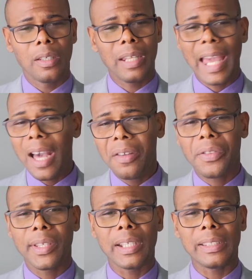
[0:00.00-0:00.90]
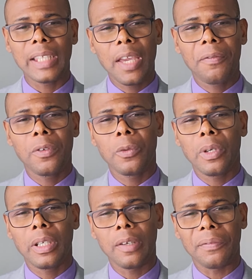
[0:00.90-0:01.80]
the elders, every
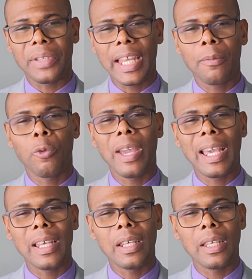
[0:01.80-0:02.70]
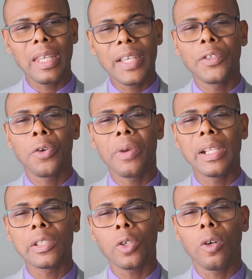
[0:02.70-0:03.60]
one of them were
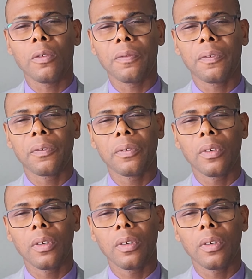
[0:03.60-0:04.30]
ignorant of